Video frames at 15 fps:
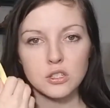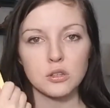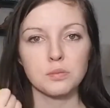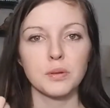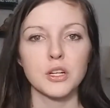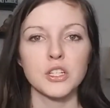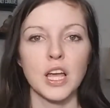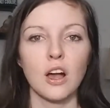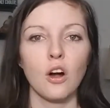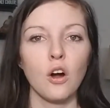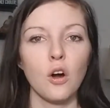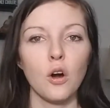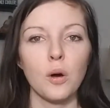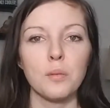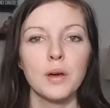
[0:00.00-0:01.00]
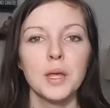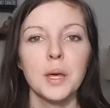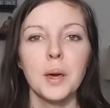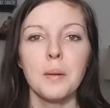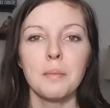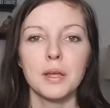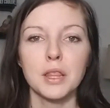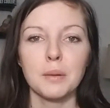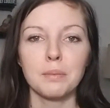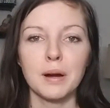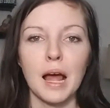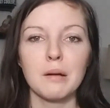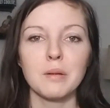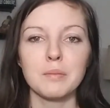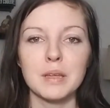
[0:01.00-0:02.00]
toothbrush at home, but the
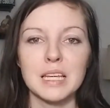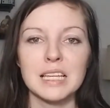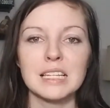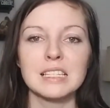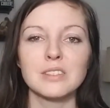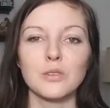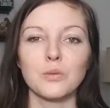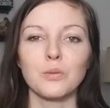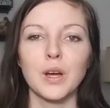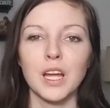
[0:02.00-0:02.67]
problem is